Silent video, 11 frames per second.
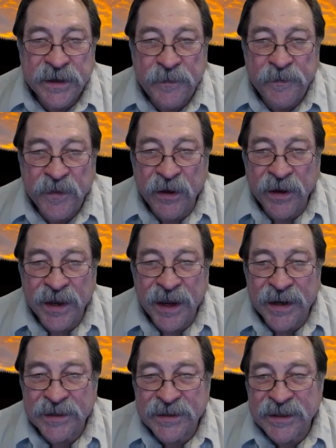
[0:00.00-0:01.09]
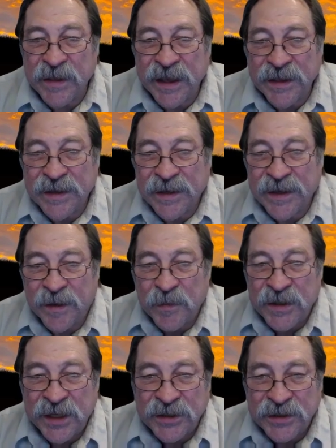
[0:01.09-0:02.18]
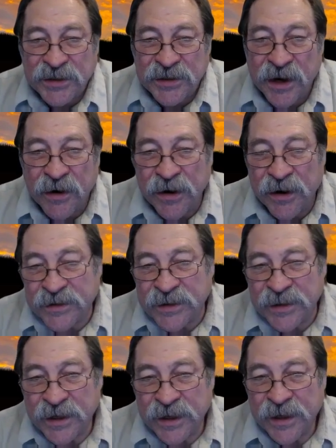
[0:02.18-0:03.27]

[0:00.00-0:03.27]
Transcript: you can kind of simulate competition scenarios,